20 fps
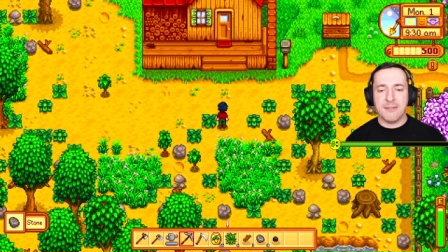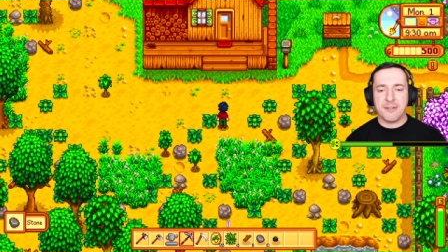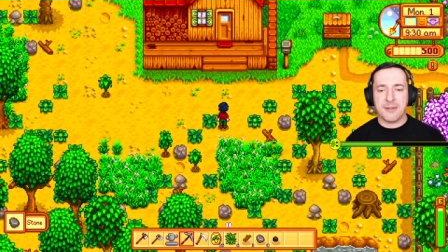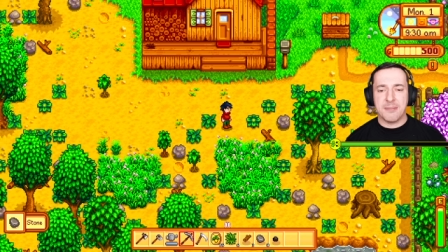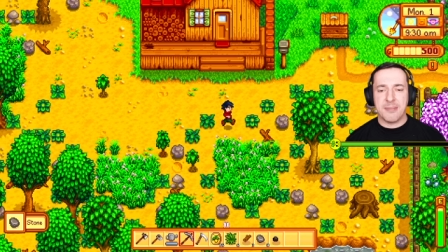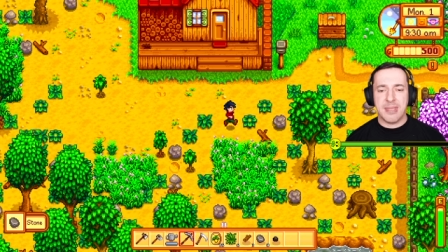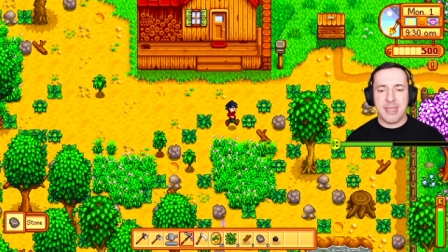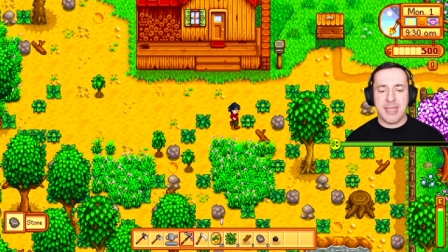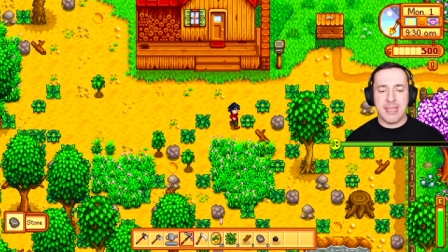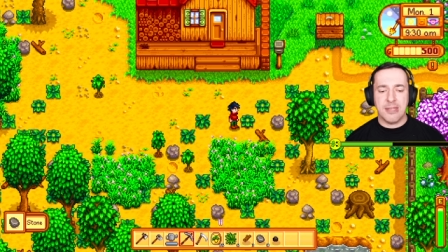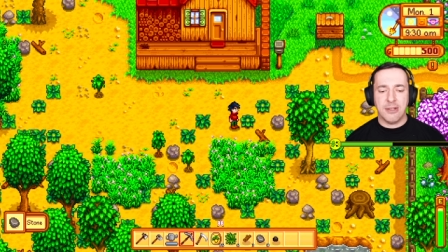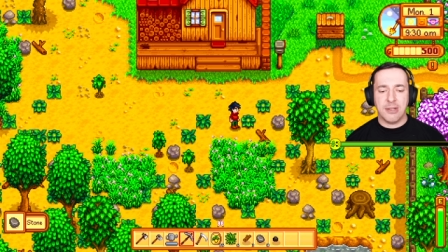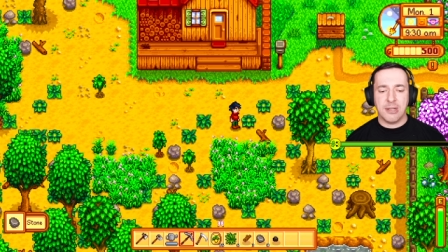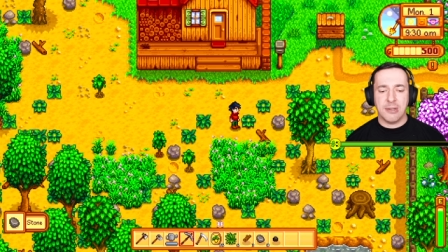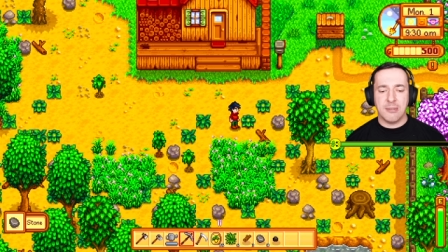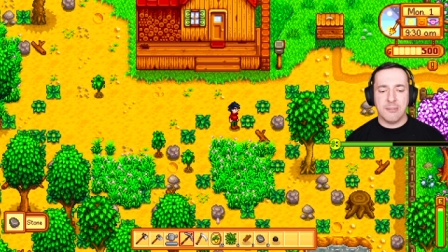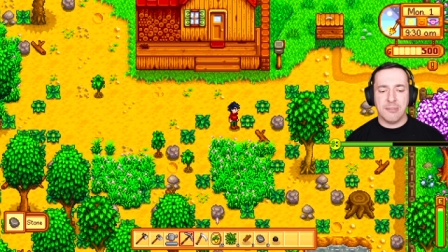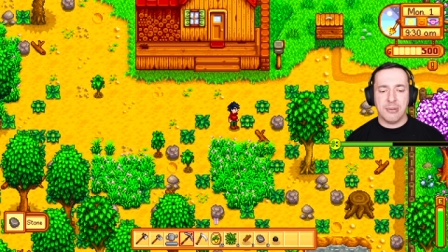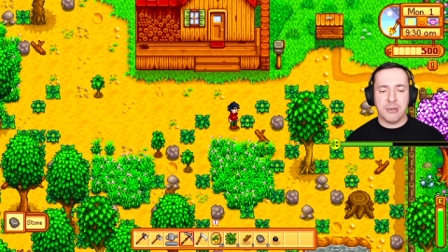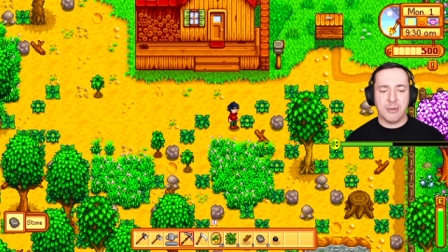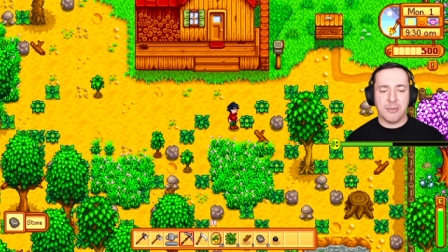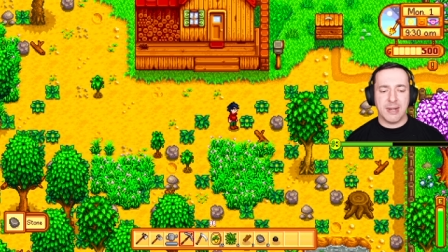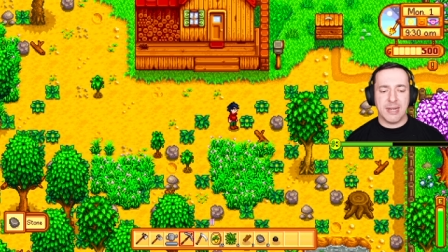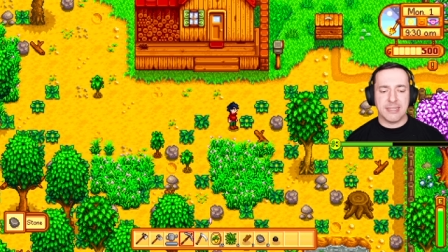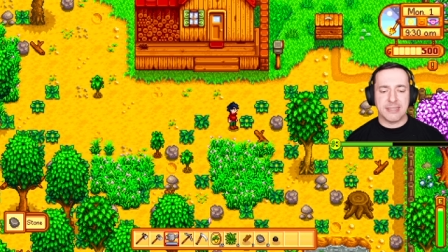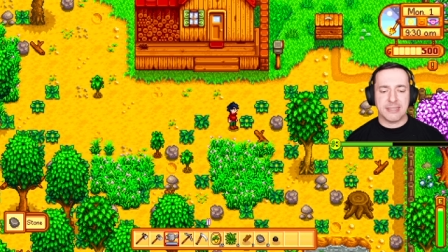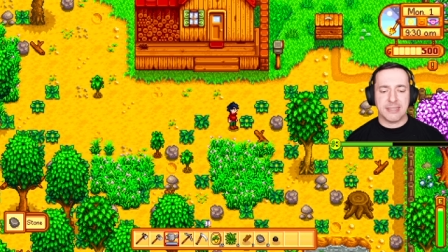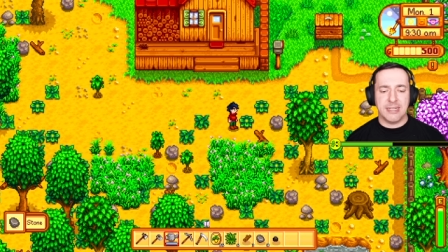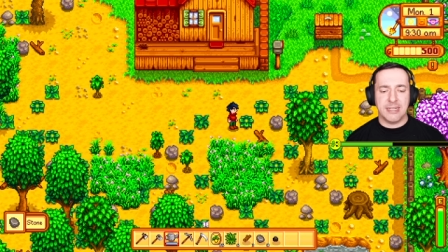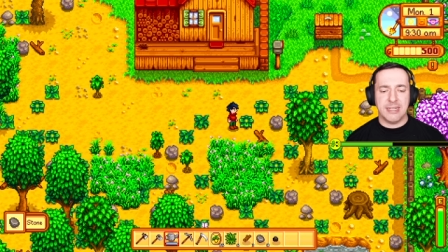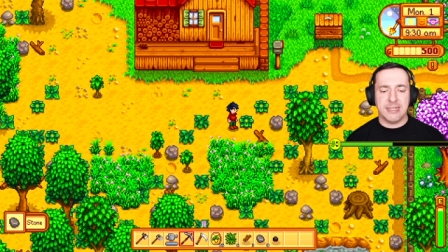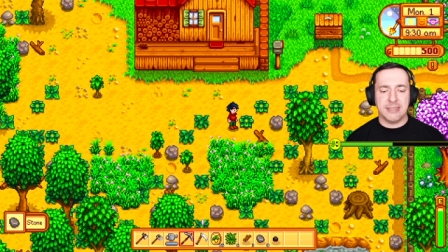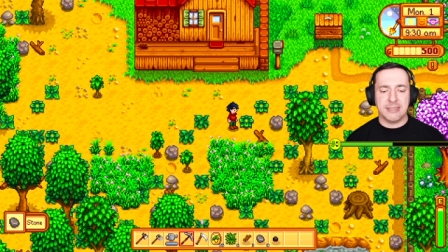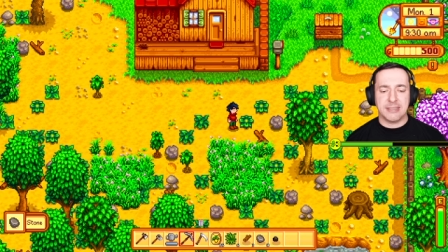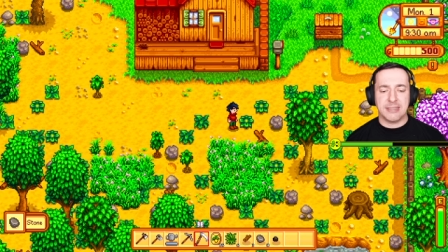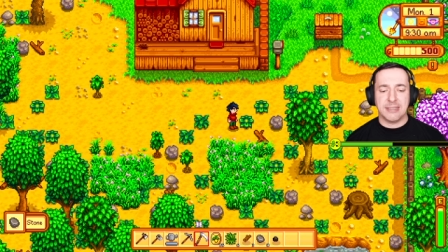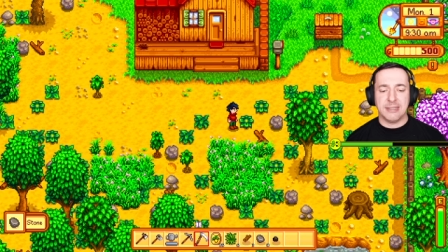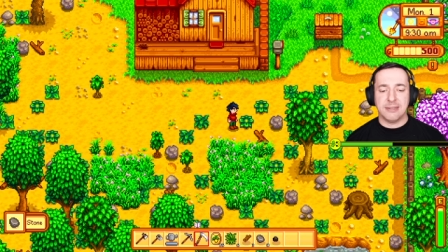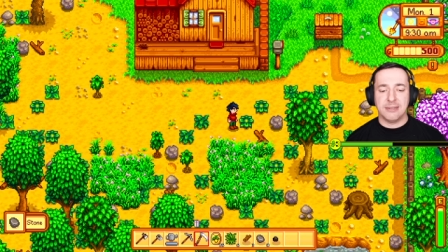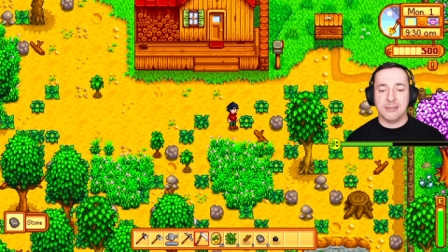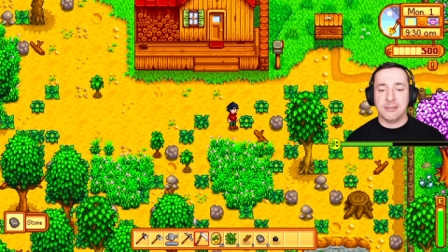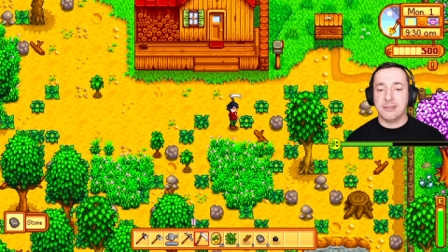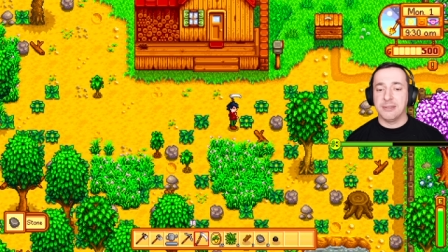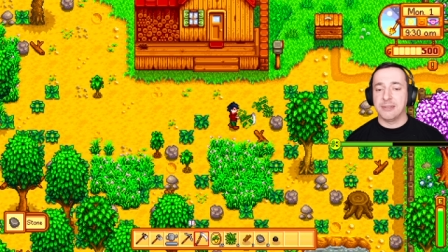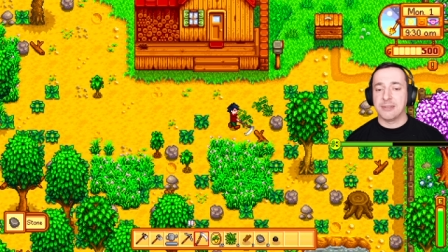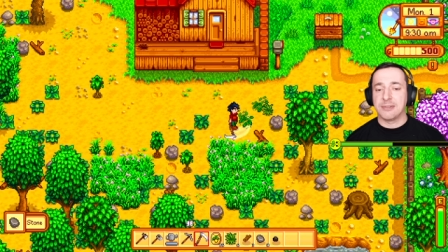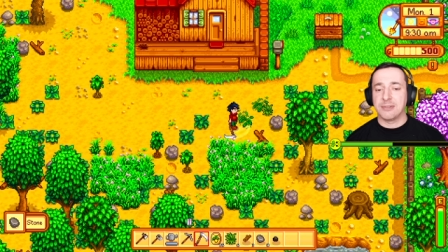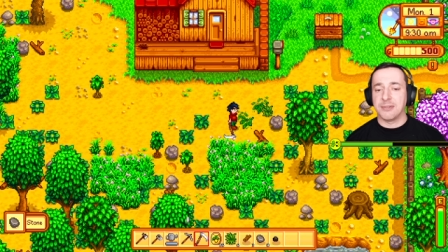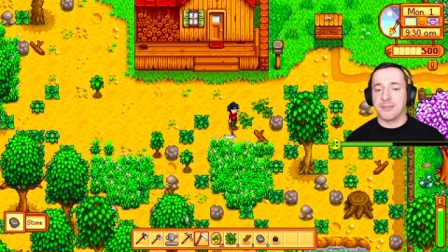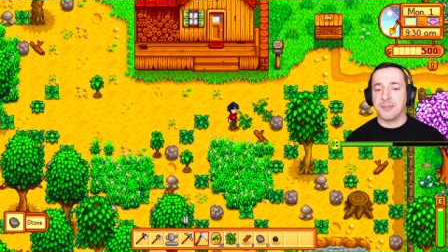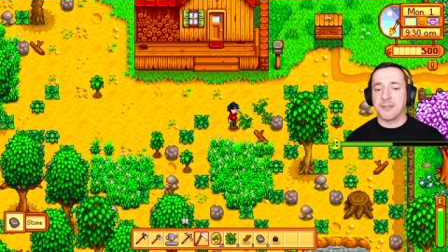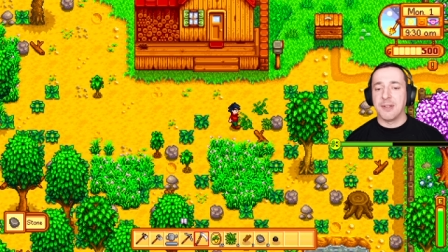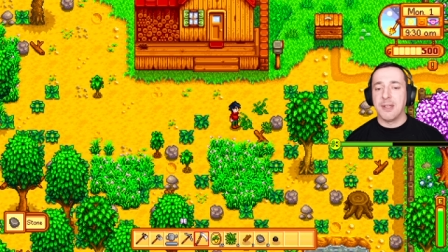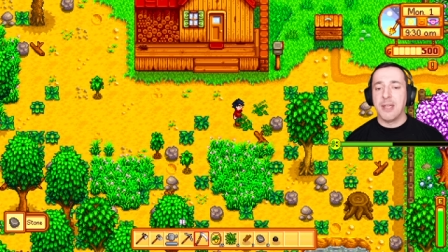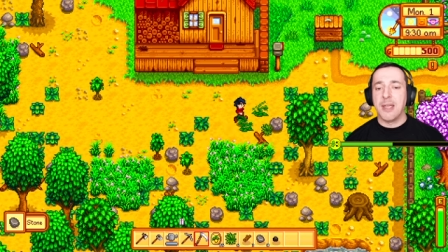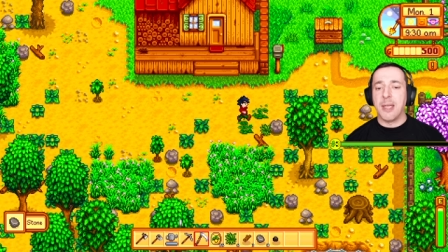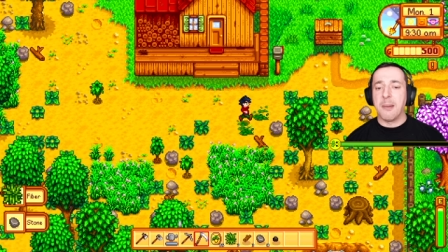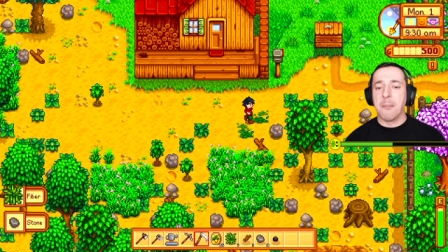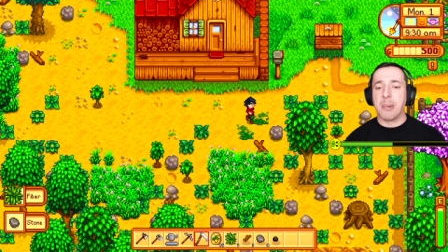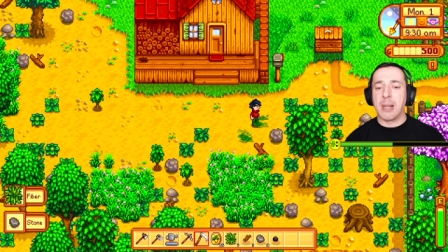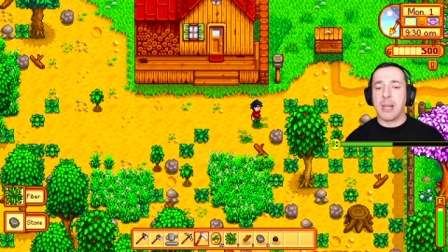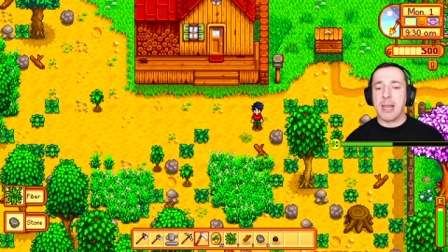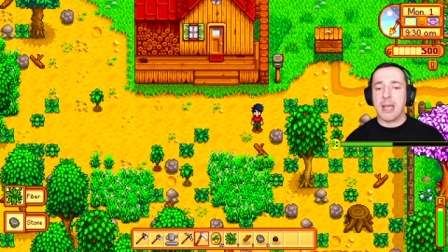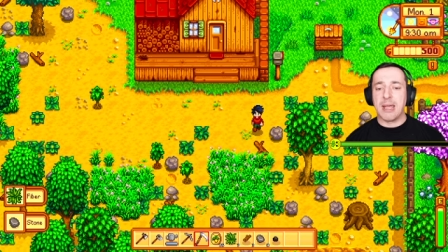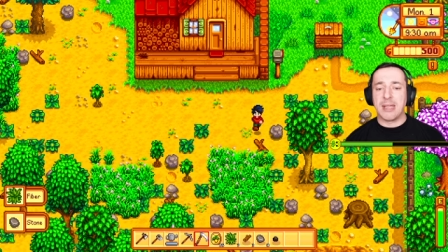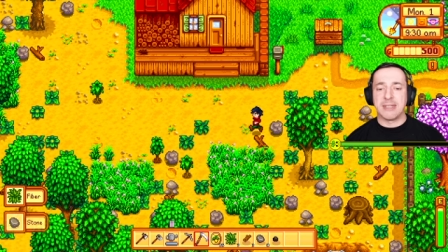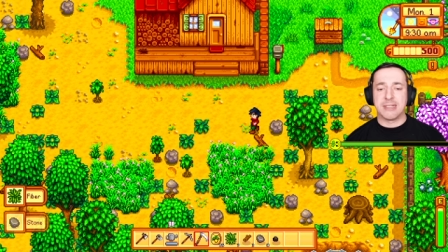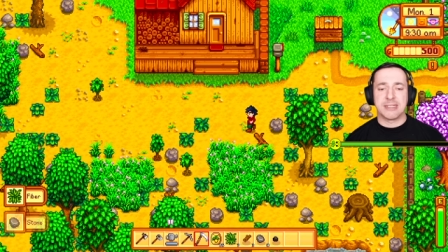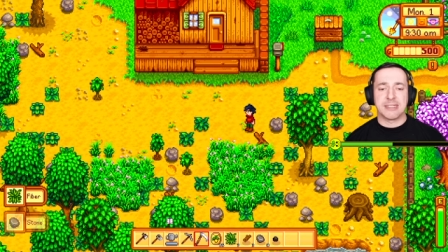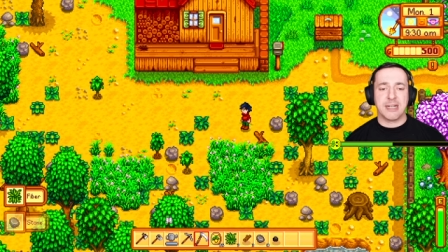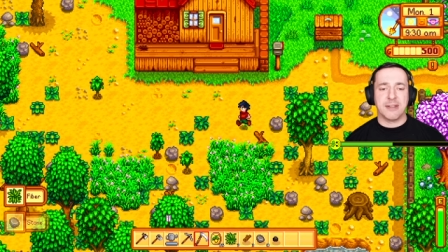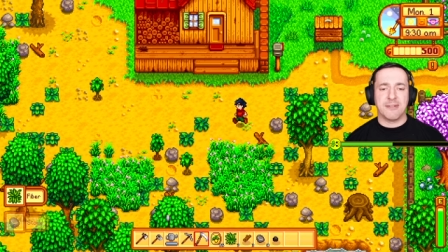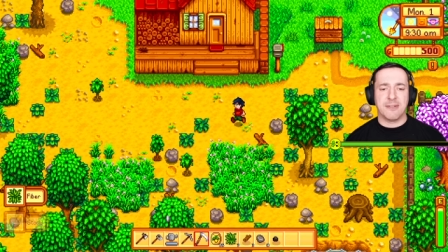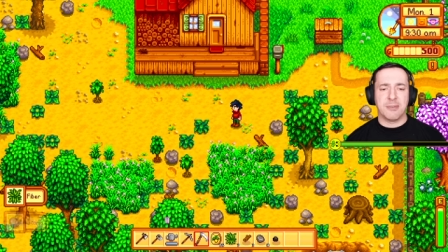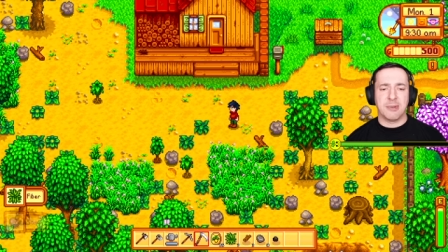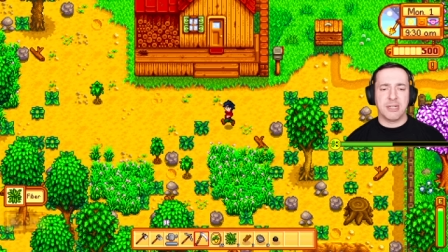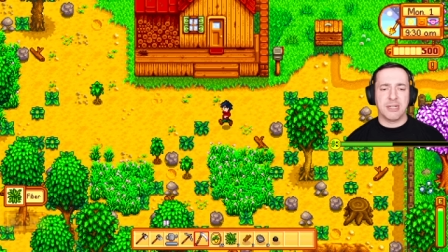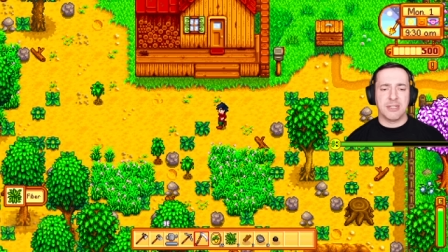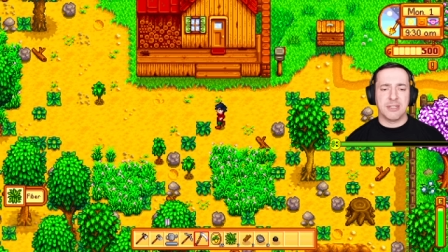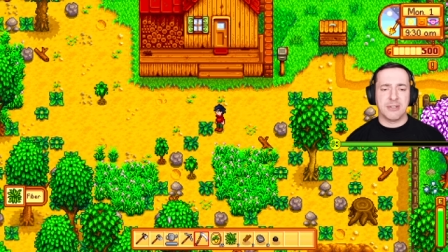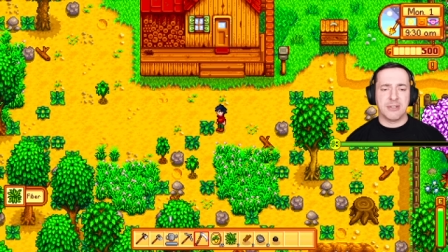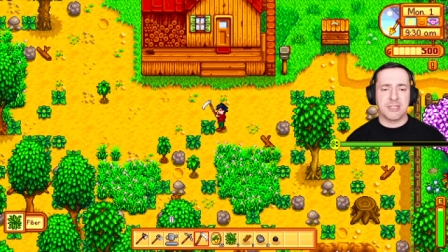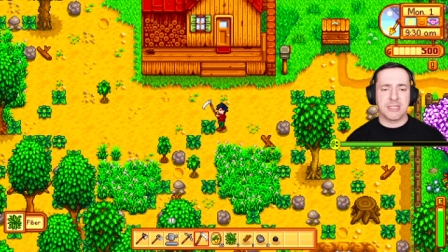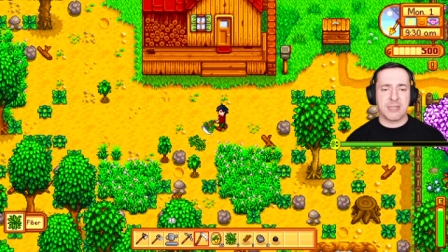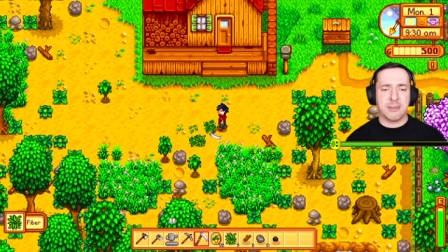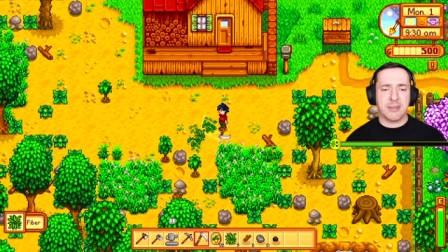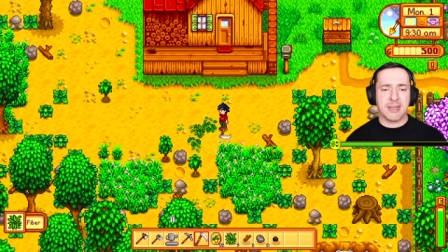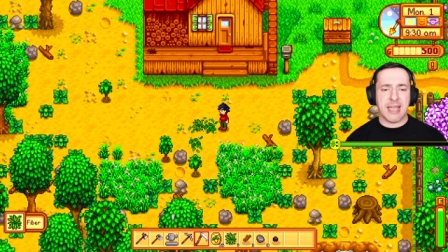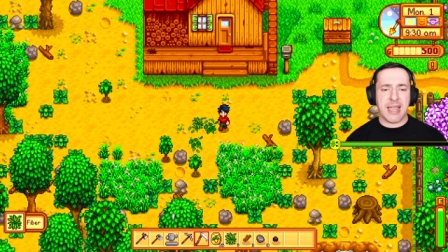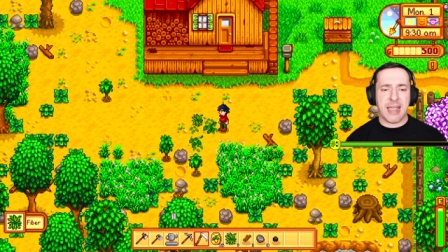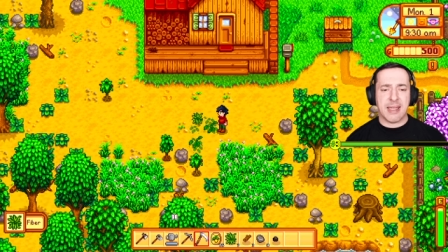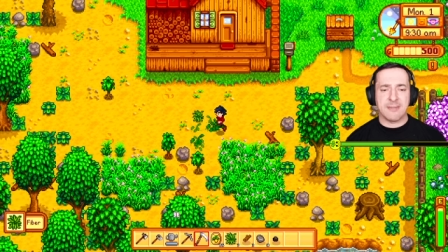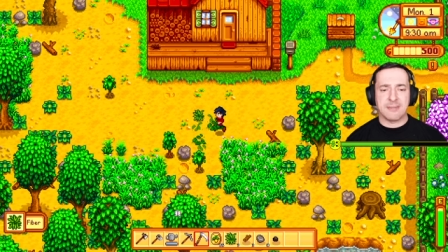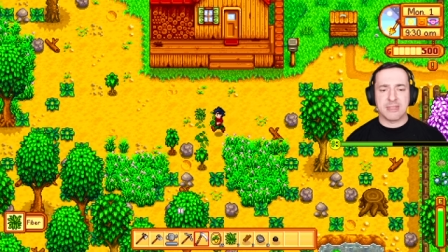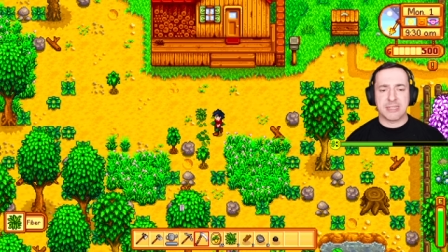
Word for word: from there you can progress and sort of plant stuff and we're going to do some of that.